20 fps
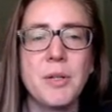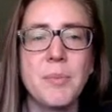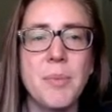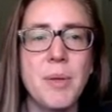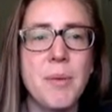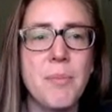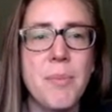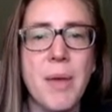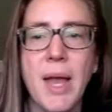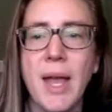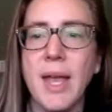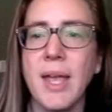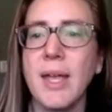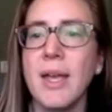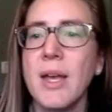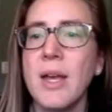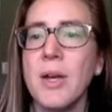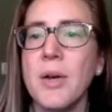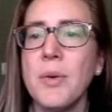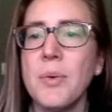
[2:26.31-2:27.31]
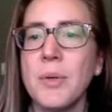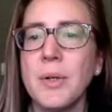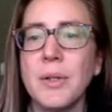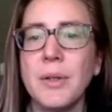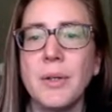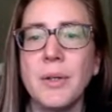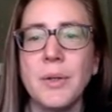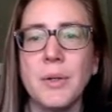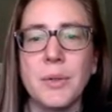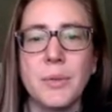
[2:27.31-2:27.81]
be a bay or a
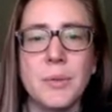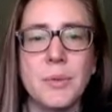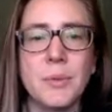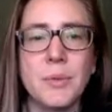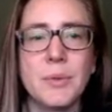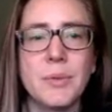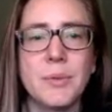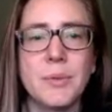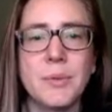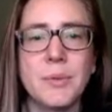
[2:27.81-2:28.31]
lagoon.